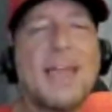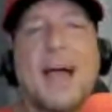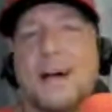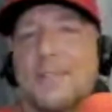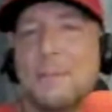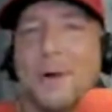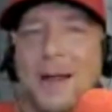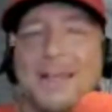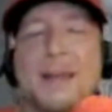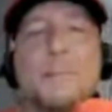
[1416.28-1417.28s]
Yeah. They
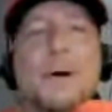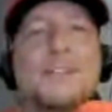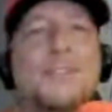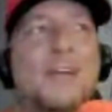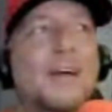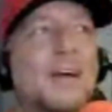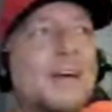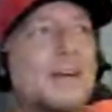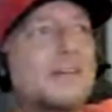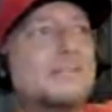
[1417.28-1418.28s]
brought in a bunch
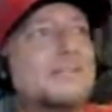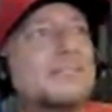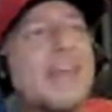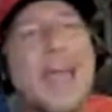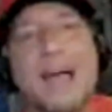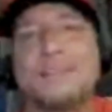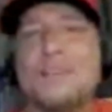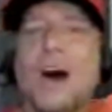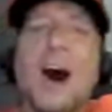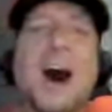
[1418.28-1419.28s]
of
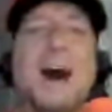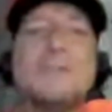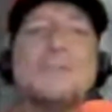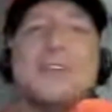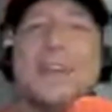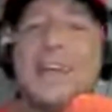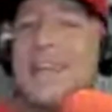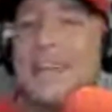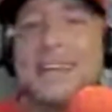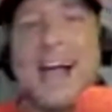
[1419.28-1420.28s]
cast offs and
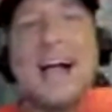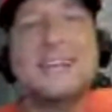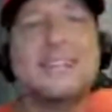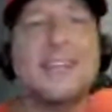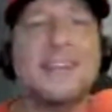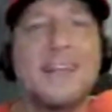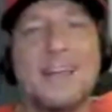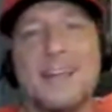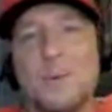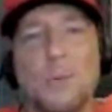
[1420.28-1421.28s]
guys that
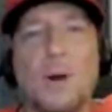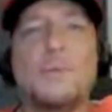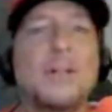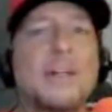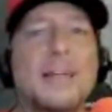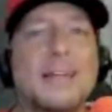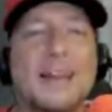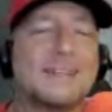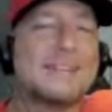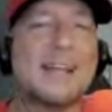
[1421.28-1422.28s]
weren't really
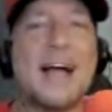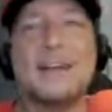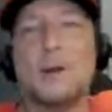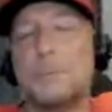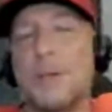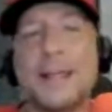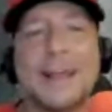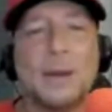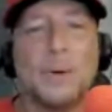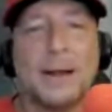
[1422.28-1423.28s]
getting signed or
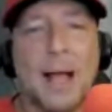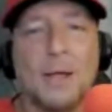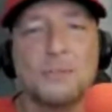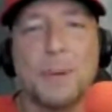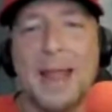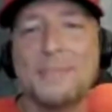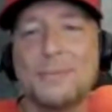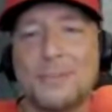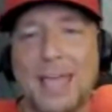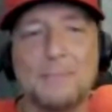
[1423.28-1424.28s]
playing anywhere else. But at
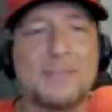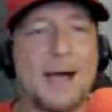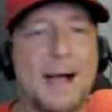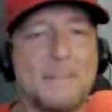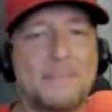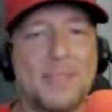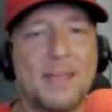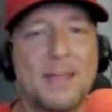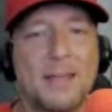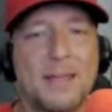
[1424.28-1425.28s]
the same time,
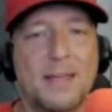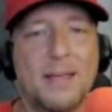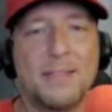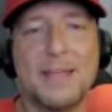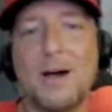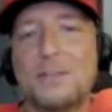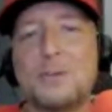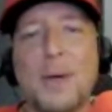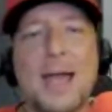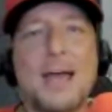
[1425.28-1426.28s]
they
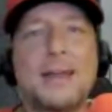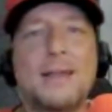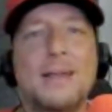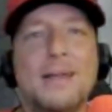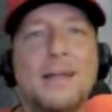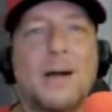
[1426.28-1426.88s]
also had